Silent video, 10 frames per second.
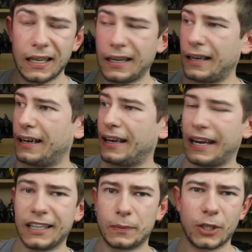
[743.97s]

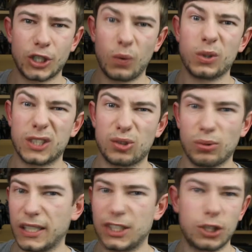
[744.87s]
And especially once it's
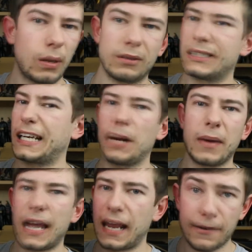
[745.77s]
released, you'll be able to get them
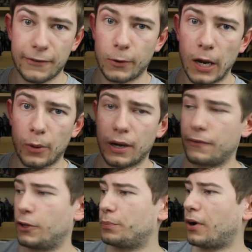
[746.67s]
everywhere, wherever
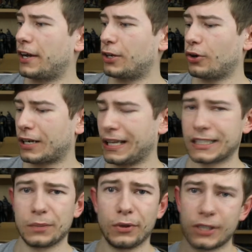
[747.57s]
you buy your
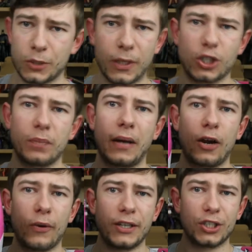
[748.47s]
collectibles, especially
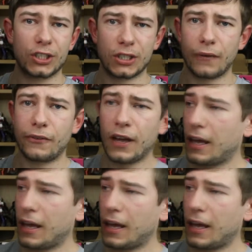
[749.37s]
Power Rangers stuff.